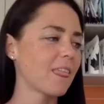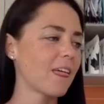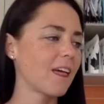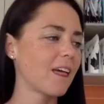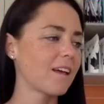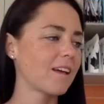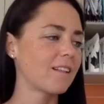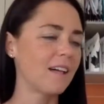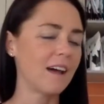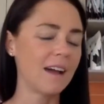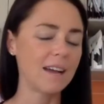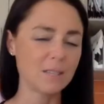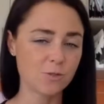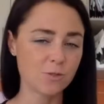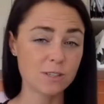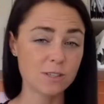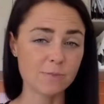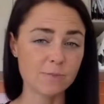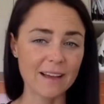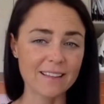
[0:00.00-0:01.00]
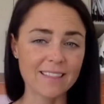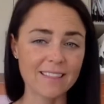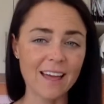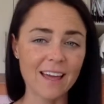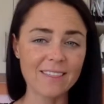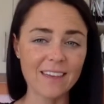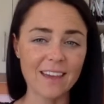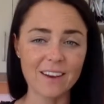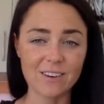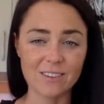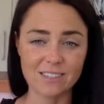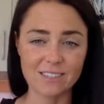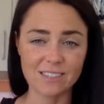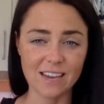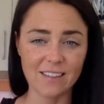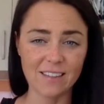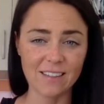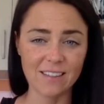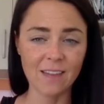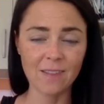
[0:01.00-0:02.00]
Clients respect that. They understand
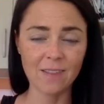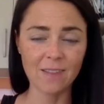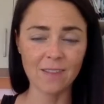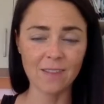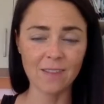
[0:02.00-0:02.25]
that.